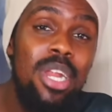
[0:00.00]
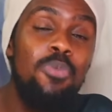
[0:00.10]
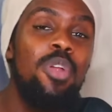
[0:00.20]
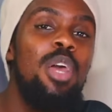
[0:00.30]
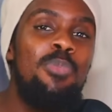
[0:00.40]
I'd
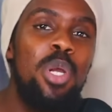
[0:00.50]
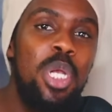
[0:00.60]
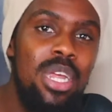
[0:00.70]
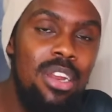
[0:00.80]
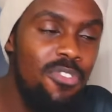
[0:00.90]
really
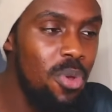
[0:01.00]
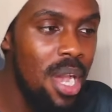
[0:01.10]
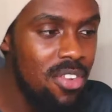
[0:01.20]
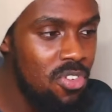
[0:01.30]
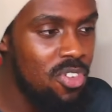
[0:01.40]
appreciate it if you
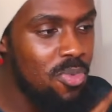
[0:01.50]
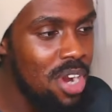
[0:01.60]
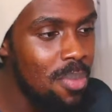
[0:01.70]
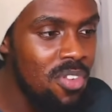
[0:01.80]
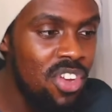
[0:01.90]
guys could
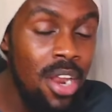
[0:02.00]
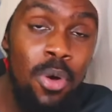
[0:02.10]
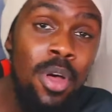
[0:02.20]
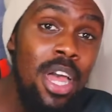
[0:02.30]
subscribe to the channel.